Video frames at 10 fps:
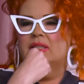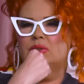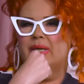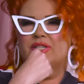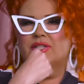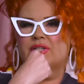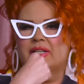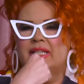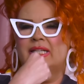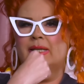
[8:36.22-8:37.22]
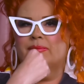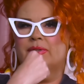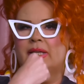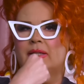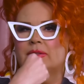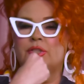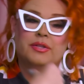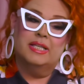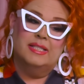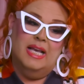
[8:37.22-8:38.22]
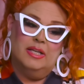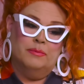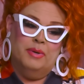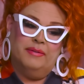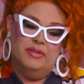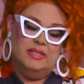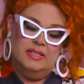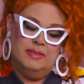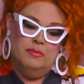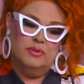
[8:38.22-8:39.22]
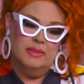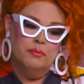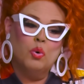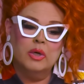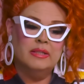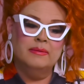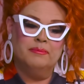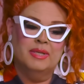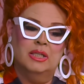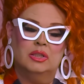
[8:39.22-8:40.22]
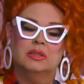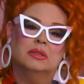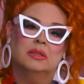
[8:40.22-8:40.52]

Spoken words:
Ooh, I should start getting up for that. They say breakfast is the most important meal.